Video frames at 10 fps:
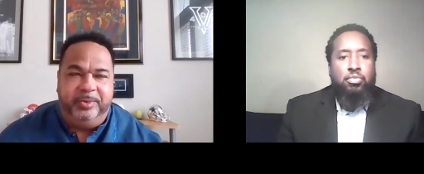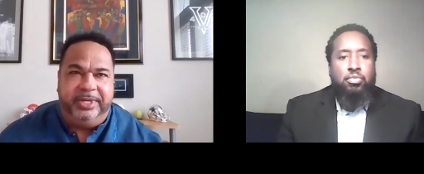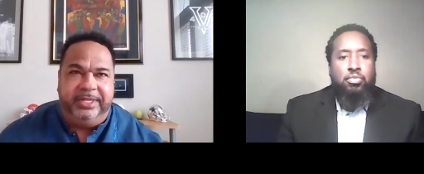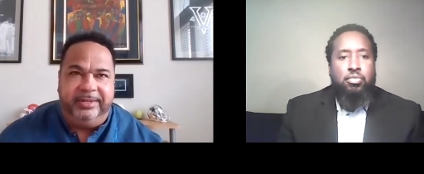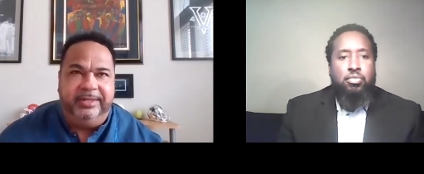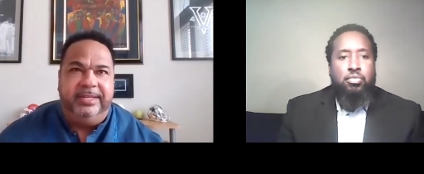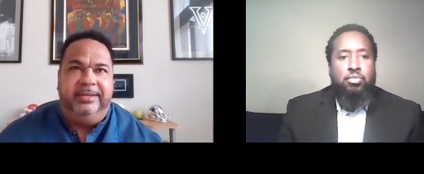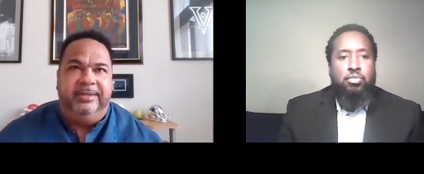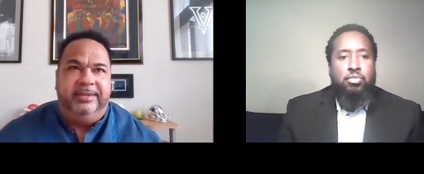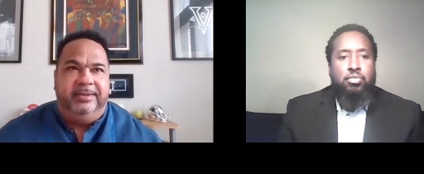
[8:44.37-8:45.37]
Speaker 1: what
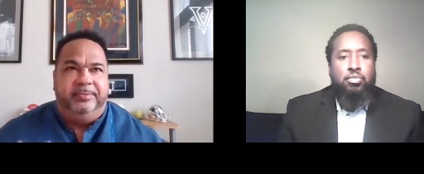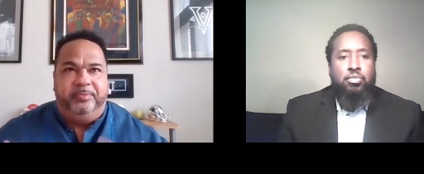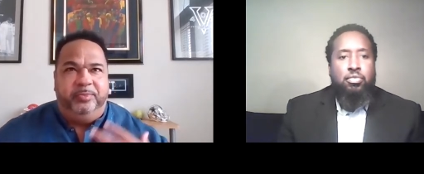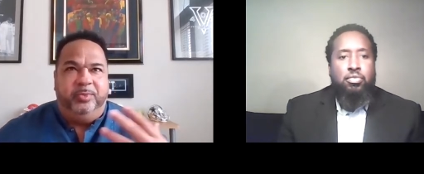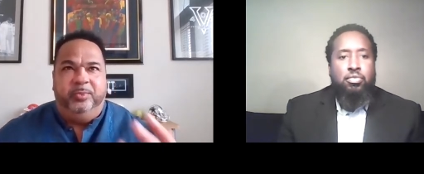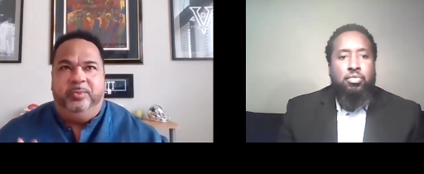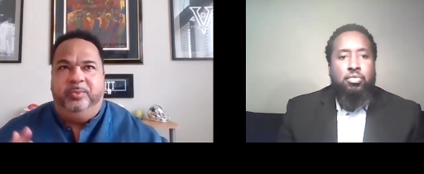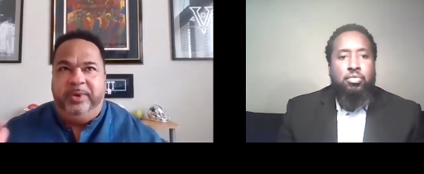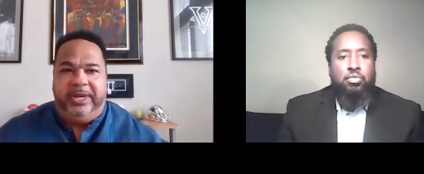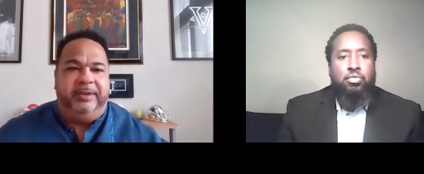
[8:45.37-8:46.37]

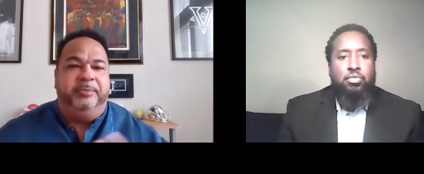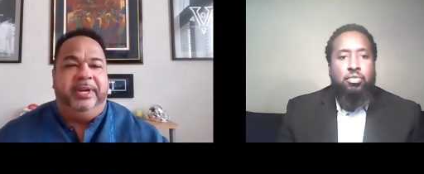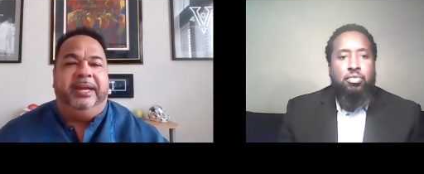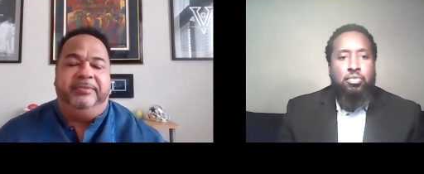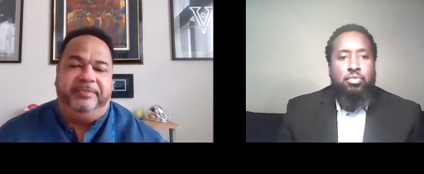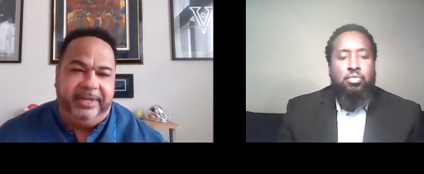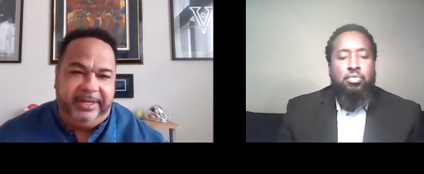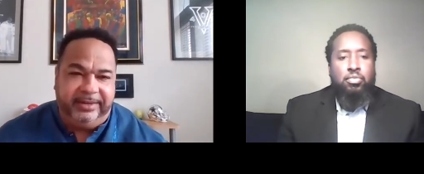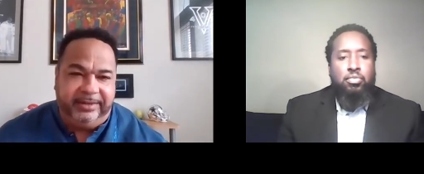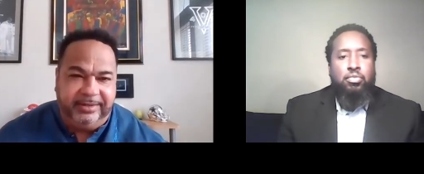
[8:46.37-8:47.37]
where where I fit
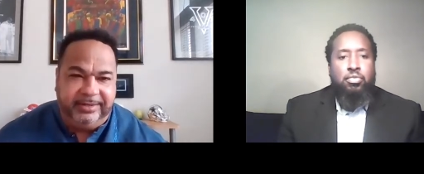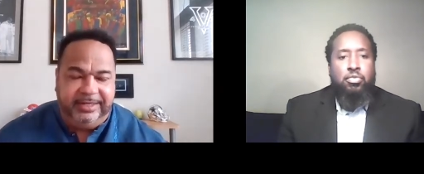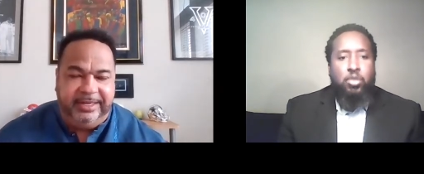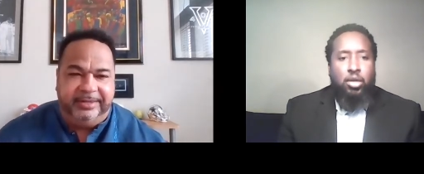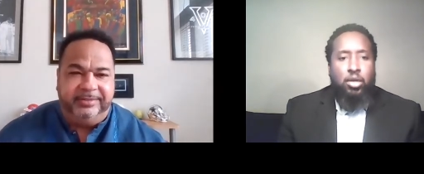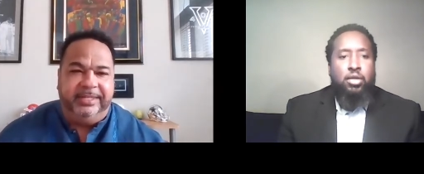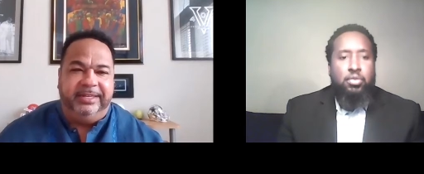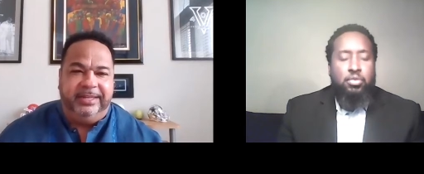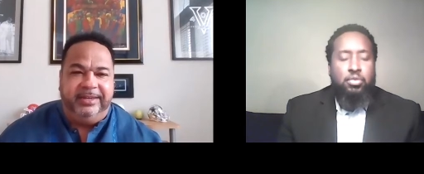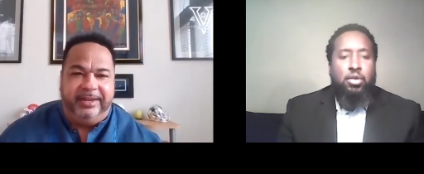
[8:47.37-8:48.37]
in, you know, right.
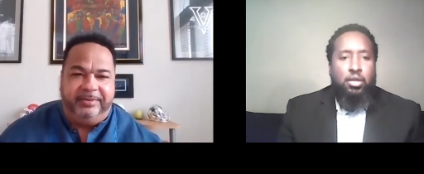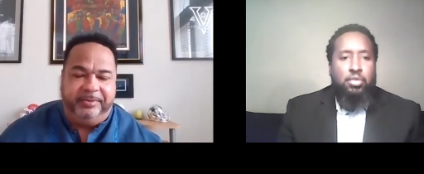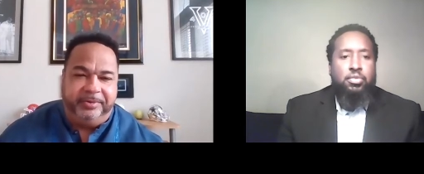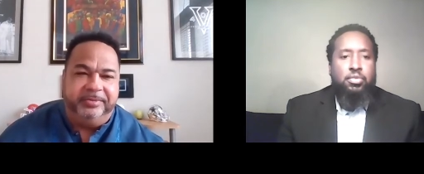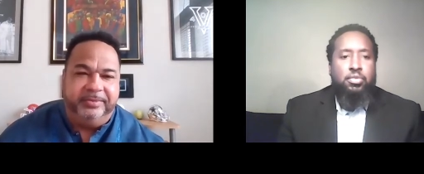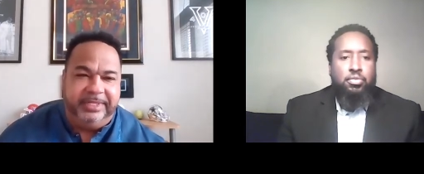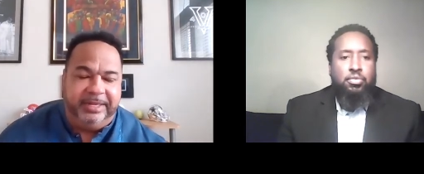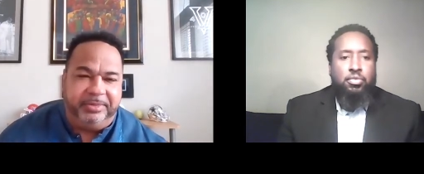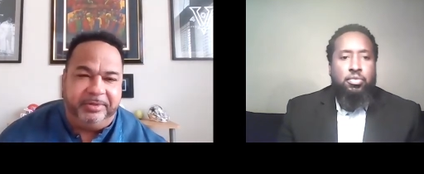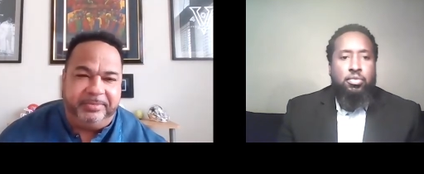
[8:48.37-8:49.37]
in the in right. that role, in
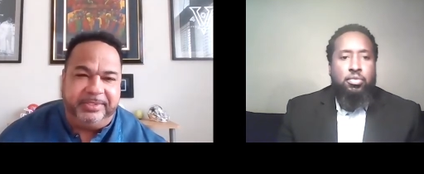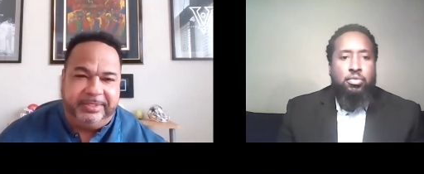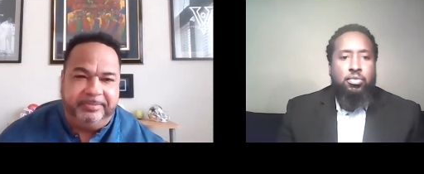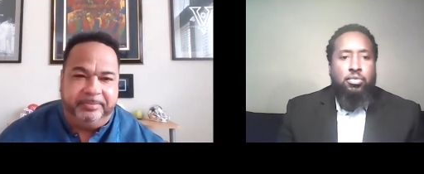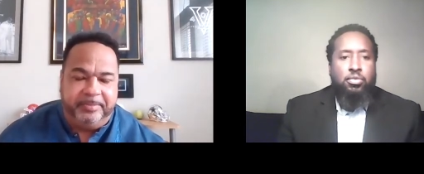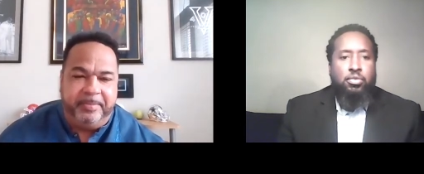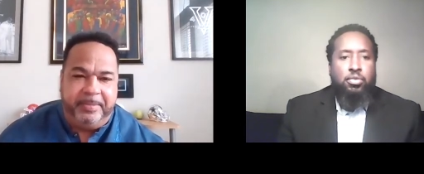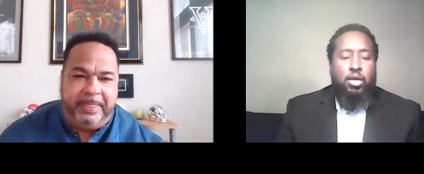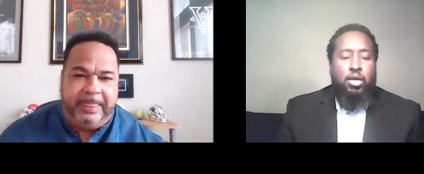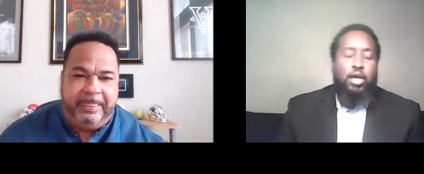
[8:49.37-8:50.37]
that purpose.
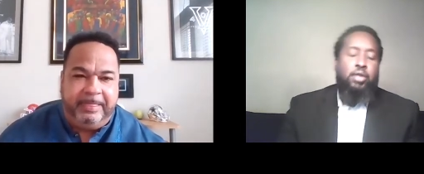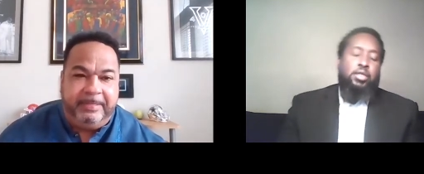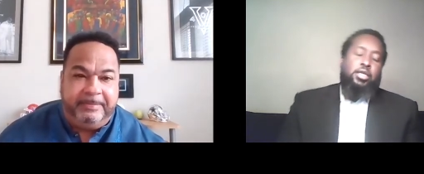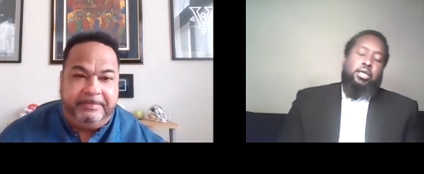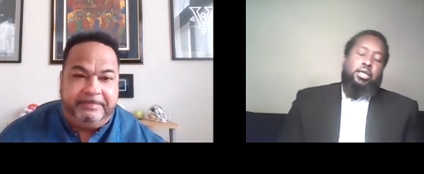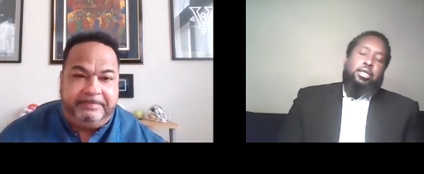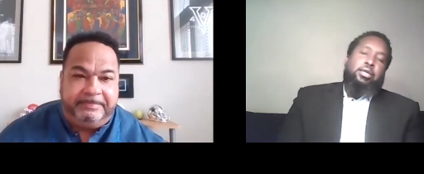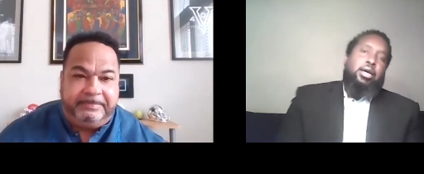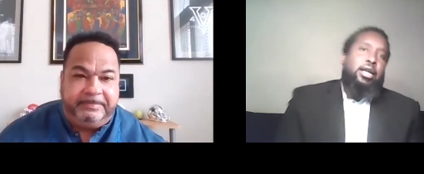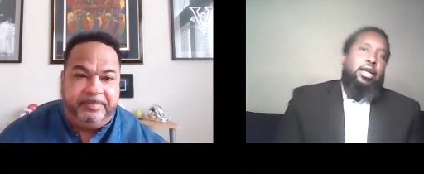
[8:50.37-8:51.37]
Speaker 2: Wow.
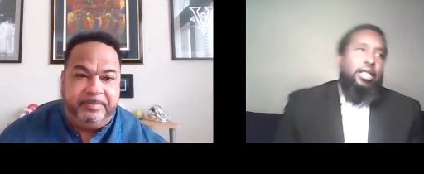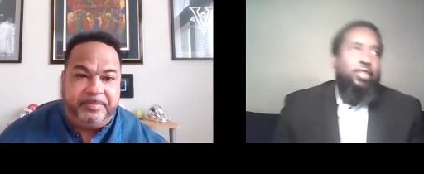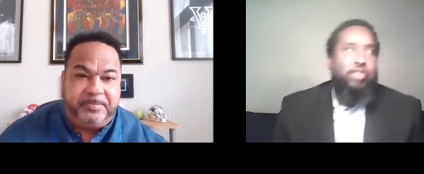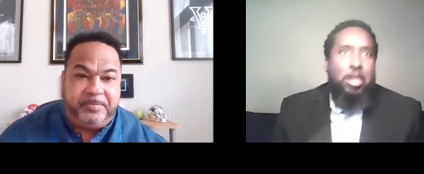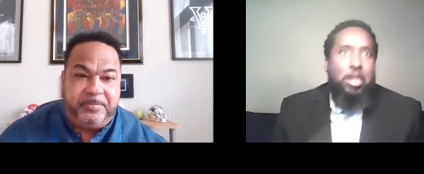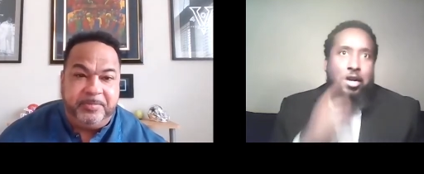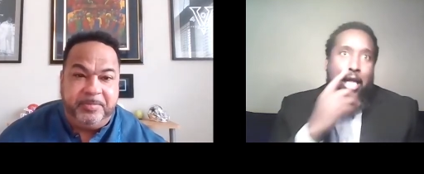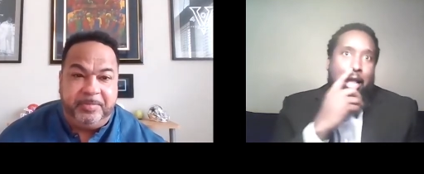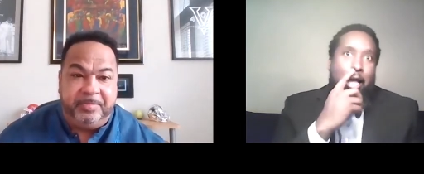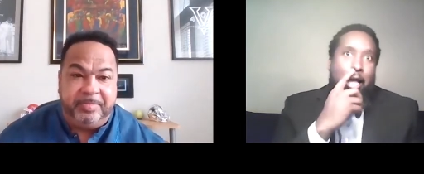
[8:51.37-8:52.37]
Wow, I never thought of
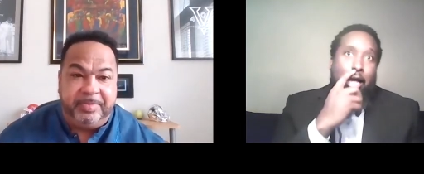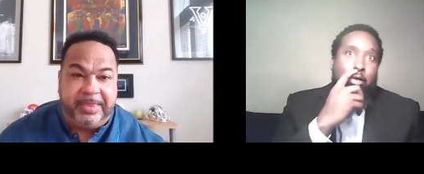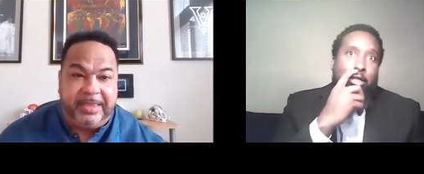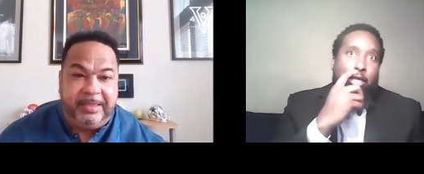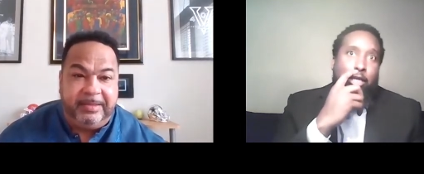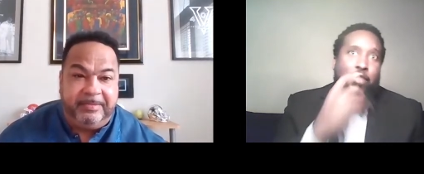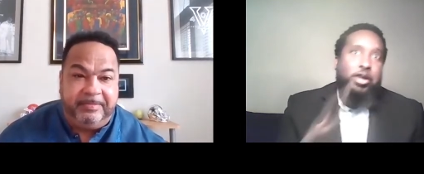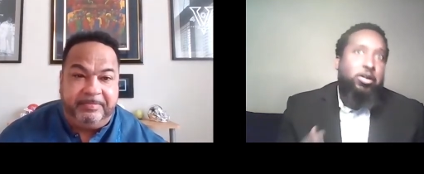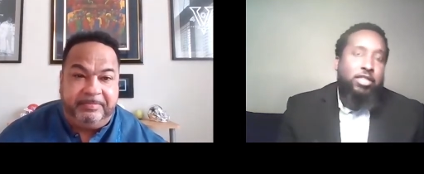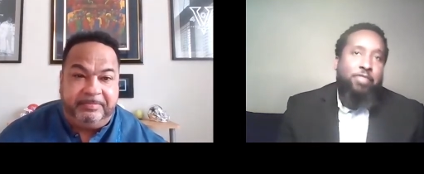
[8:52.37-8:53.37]
that. I, don't even think I
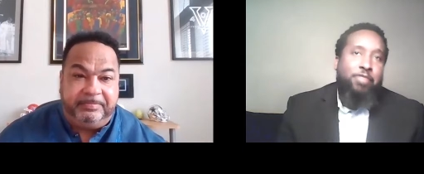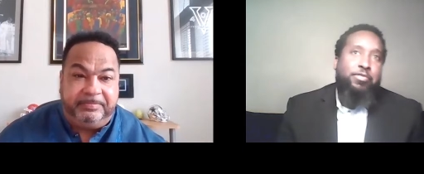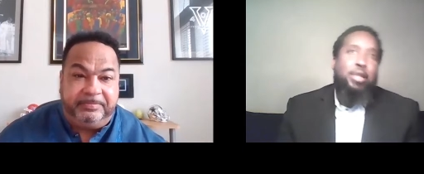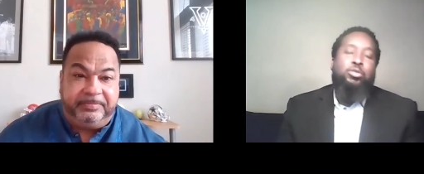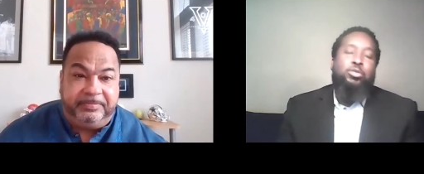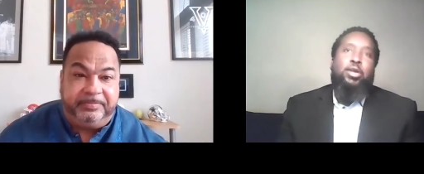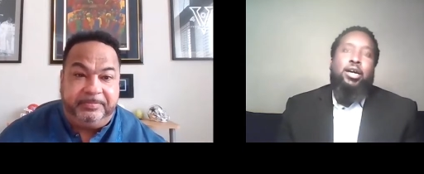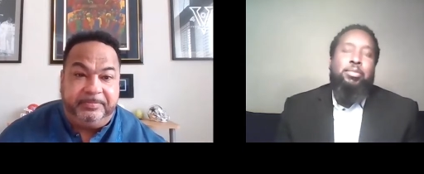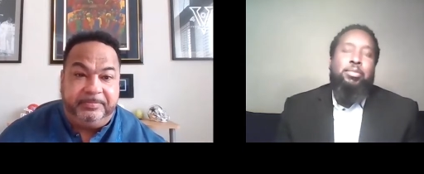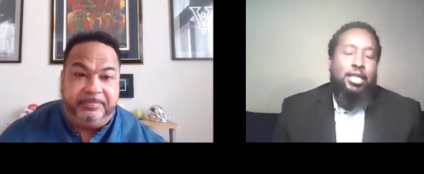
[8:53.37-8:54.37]
heard that from
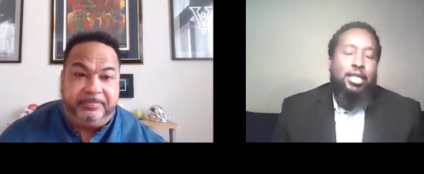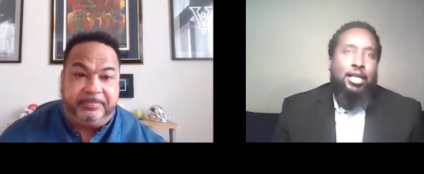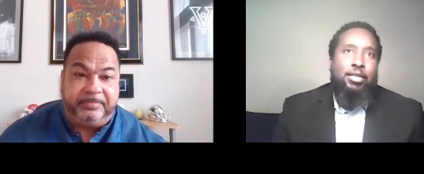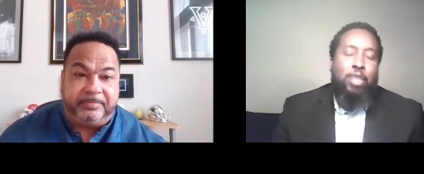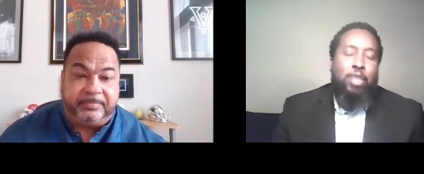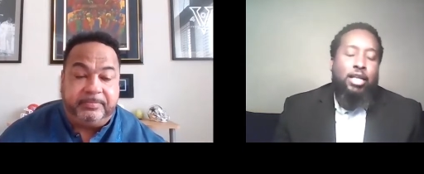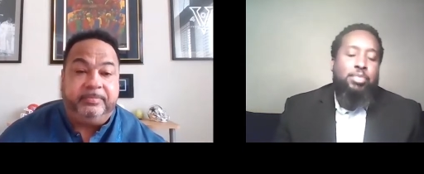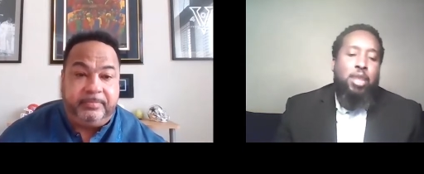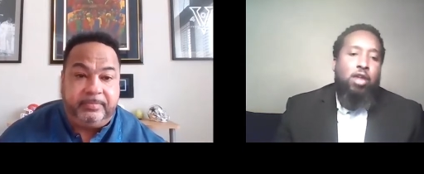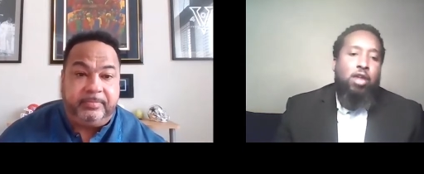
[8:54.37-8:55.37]
Dyer, but uh, wow,
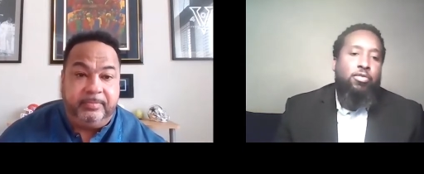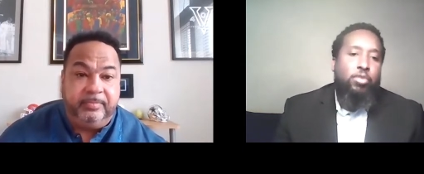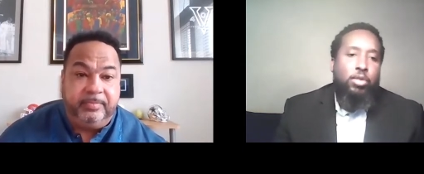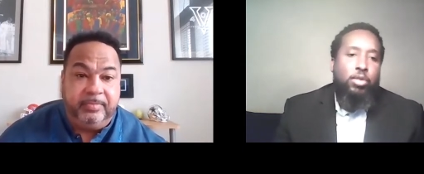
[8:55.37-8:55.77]
that's powerful.